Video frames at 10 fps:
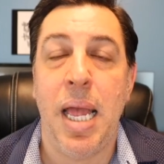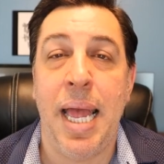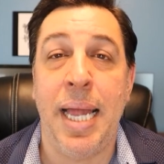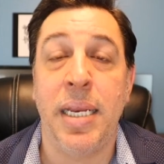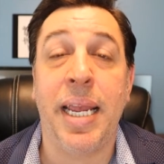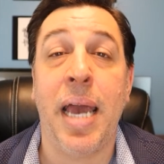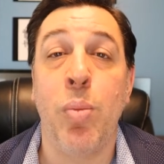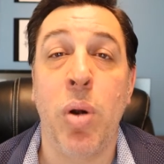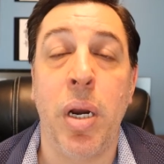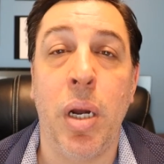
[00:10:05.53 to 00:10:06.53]
And
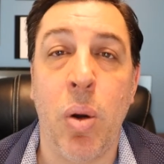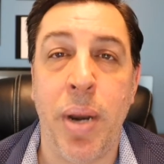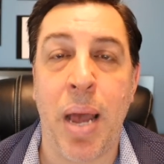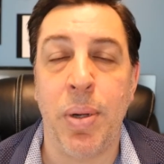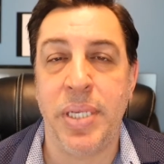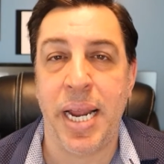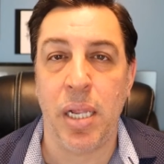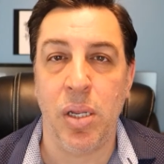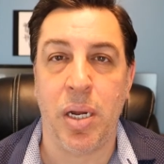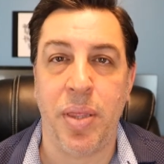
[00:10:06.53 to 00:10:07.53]
again, we're going to go now and take a
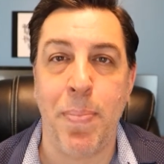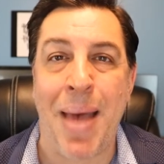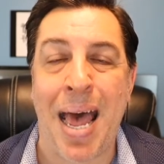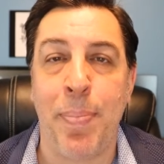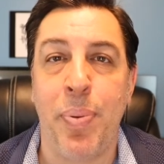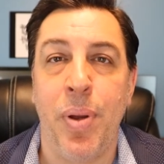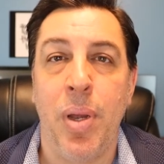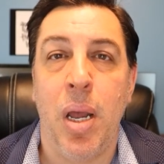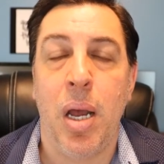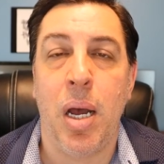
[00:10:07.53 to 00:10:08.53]
look at the map
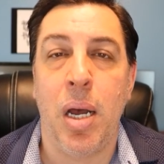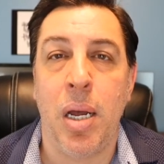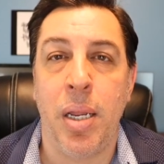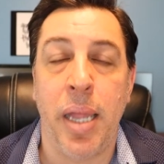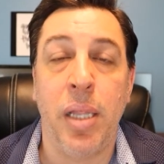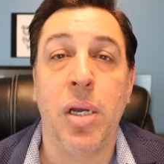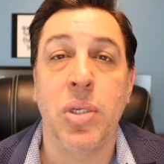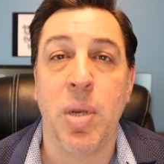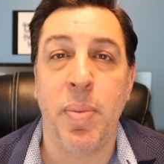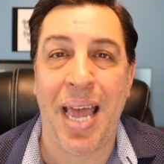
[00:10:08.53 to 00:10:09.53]
and look at
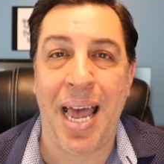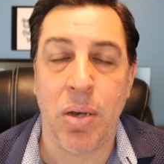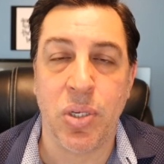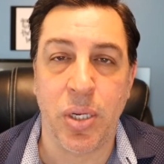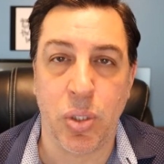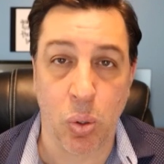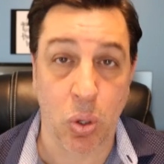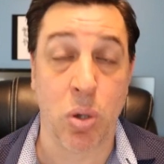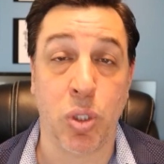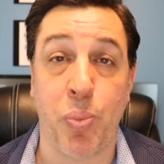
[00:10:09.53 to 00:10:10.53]
some of the housing. So
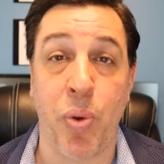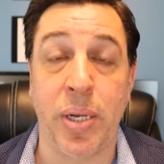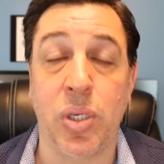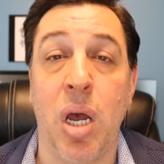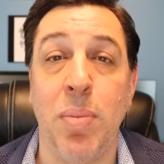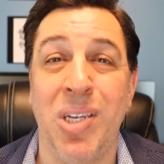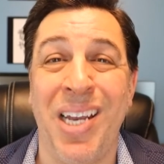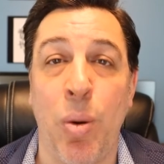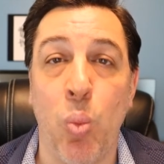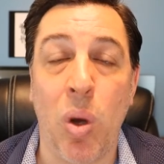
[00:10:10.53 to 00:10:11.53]
Coral Springs comes in
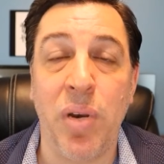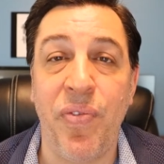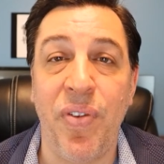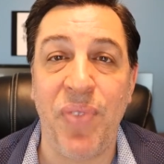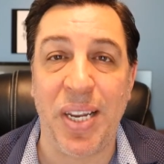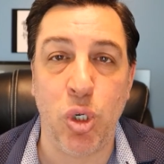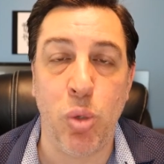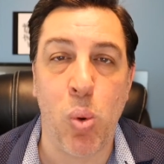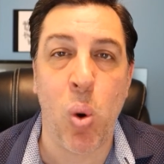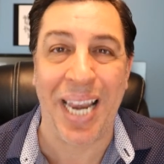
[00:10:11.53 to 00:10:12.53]
at
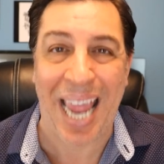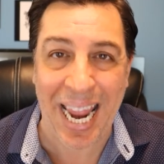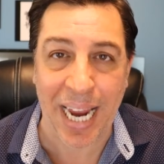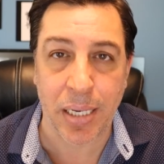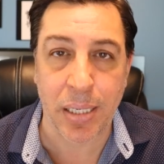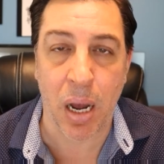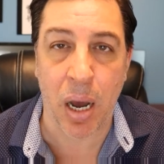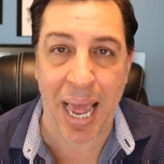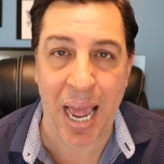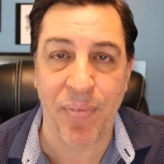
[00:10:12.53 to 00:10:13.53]
152.8
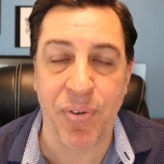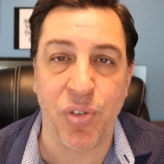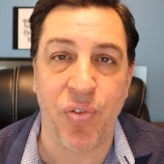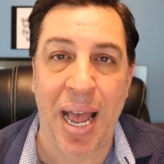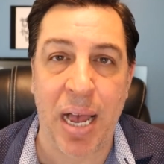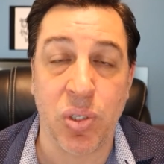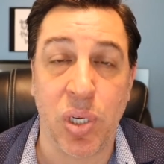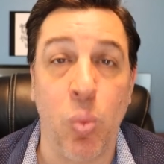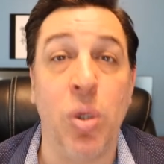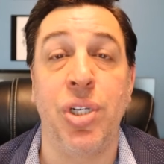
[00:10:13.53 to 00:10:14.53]
on average for
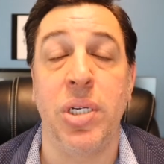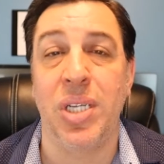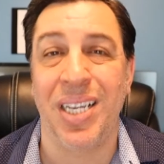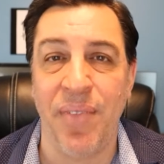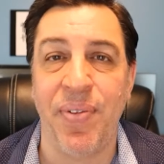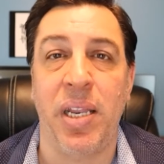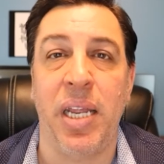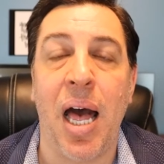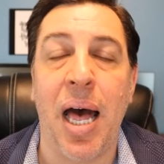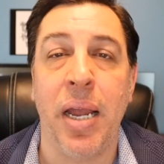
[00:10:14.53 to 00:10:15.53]
housing, which is significantly
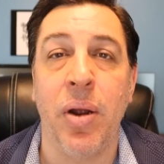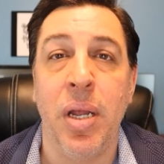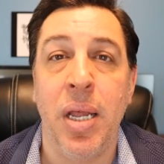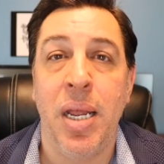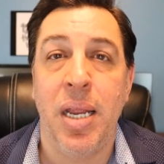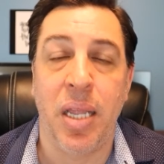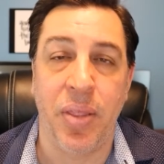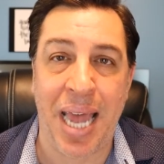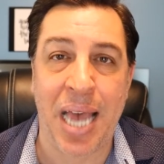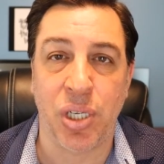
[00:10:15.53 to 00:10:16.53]
higher than
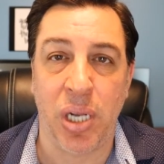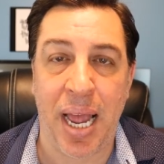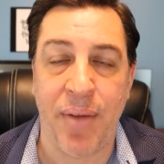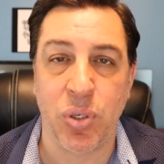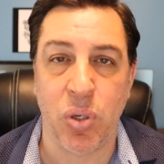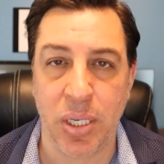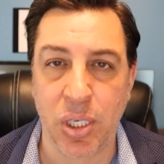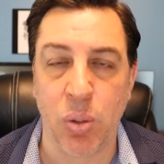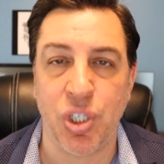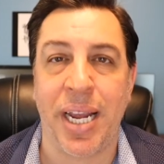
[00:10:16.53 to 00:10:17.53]
the national average. So let's
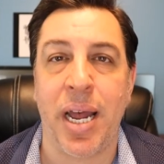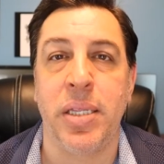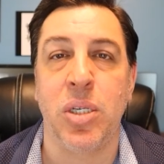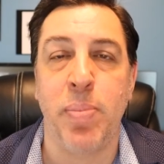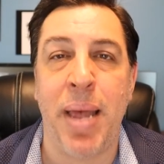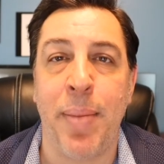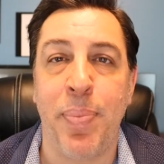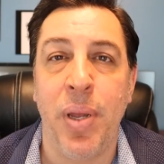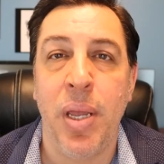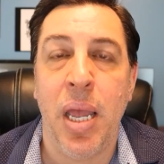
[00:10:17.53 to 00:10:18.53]
go check out this map
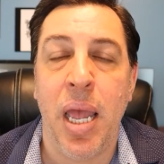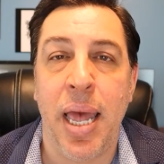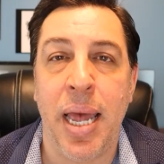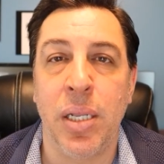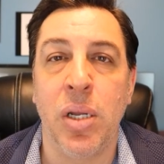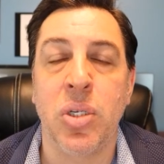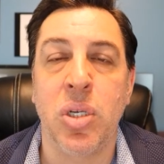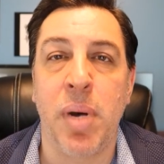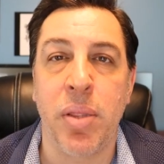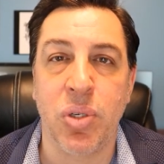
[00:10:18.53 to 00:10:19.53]
and look at
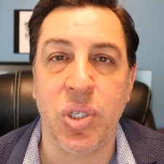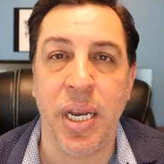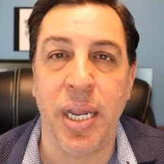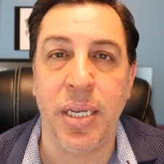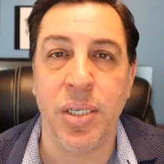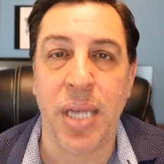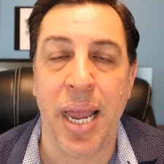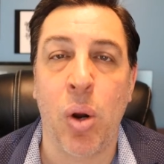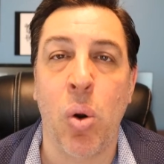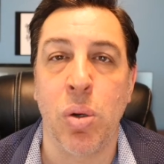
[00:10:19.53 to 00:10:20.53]
some other cities
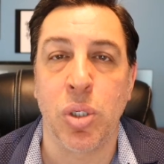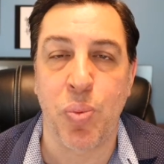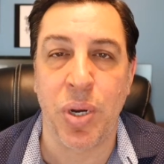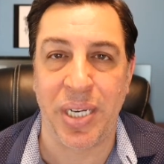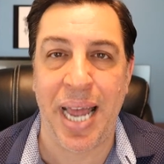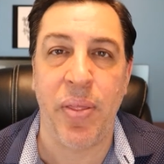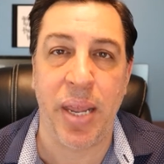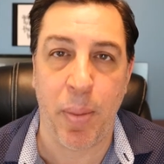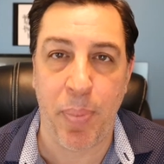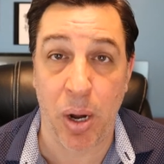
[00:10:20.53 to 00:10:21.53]
and Coral Springs and how they
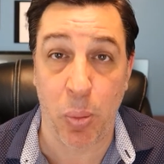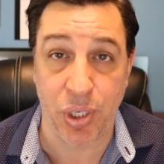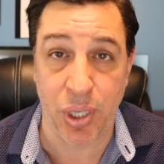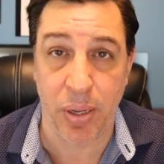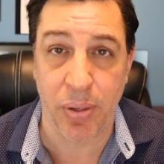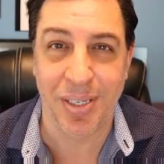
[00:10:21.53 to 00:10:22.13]
compare to each other.